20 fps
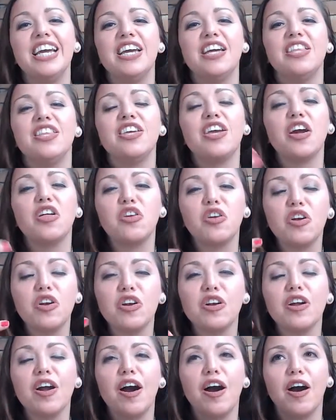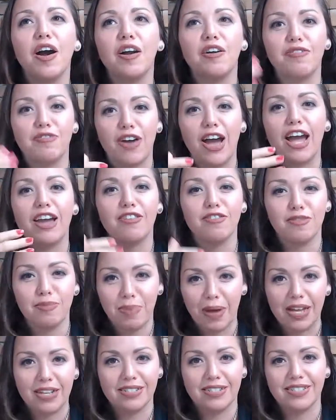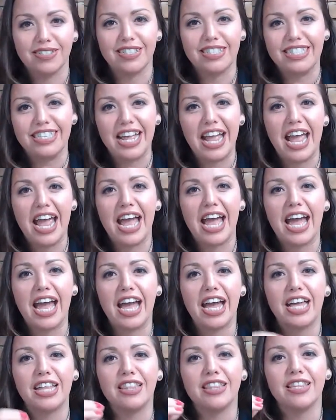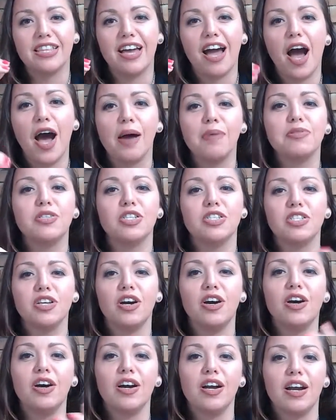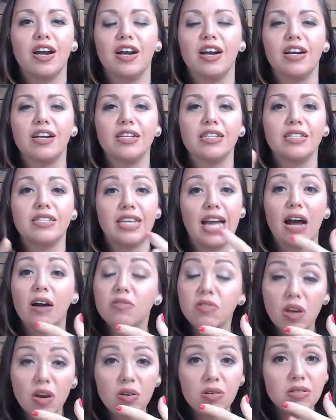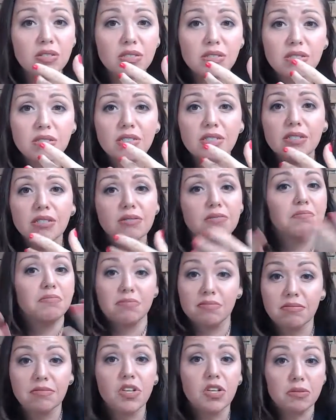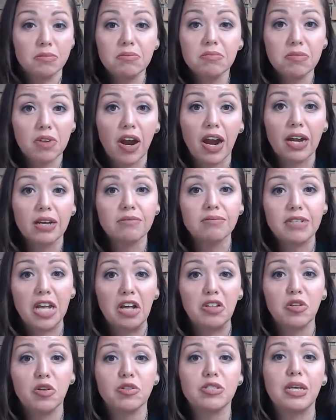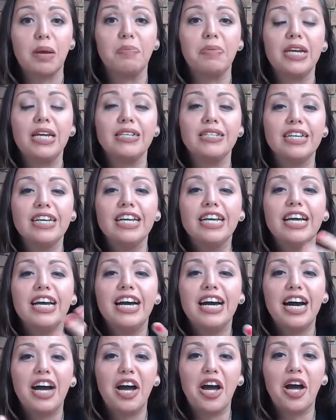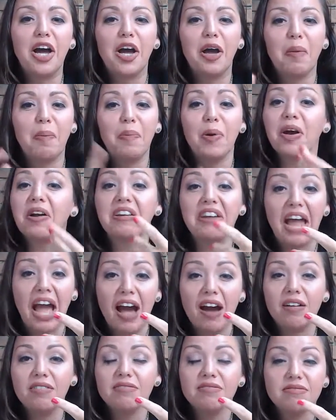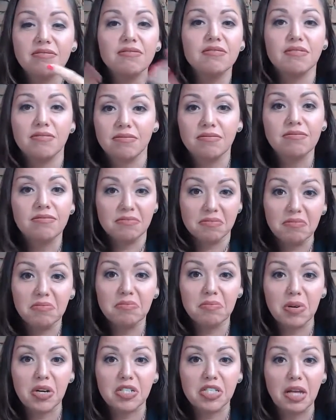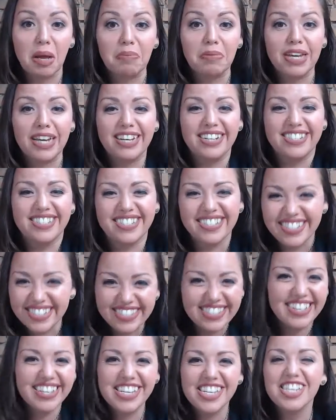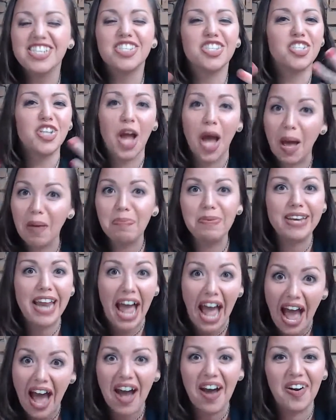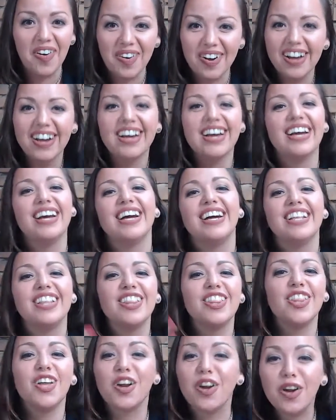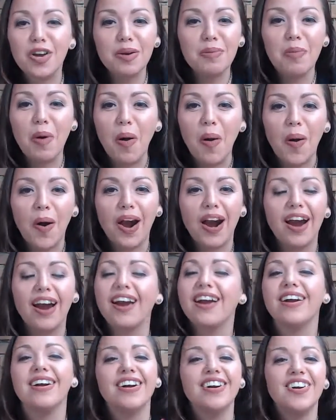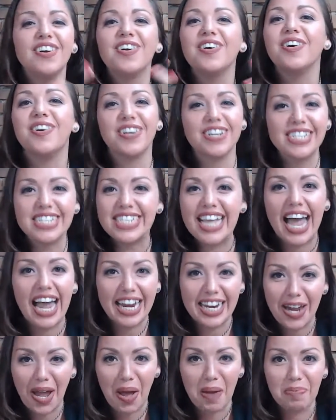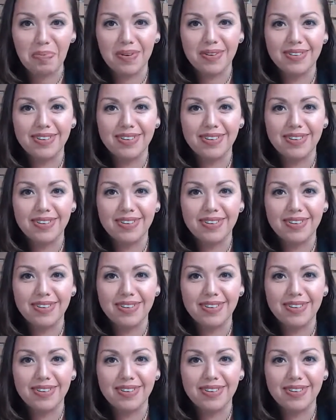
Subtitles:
The other are 5 buttons. And the options are download. All right, download something. Book now. Book something. Shop now, learn more, or sign up.